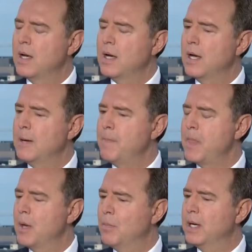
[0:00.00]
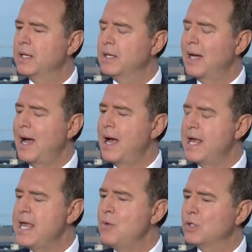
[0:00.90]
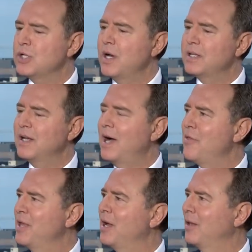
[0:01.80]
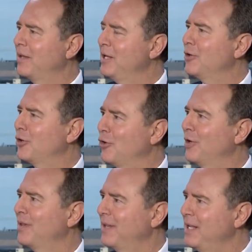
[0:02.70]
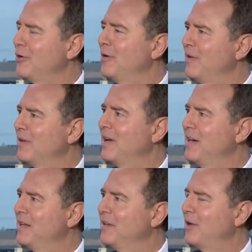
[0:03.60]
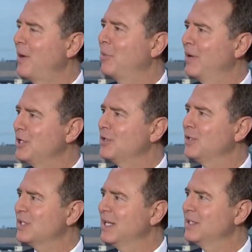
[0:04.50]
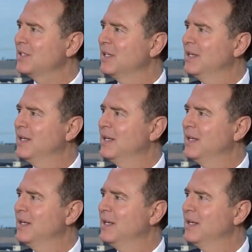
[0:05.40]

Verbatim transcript: Um, but he was not, I think, a leader, current leader of Al Qaeda in an mm -hmm. operational sense.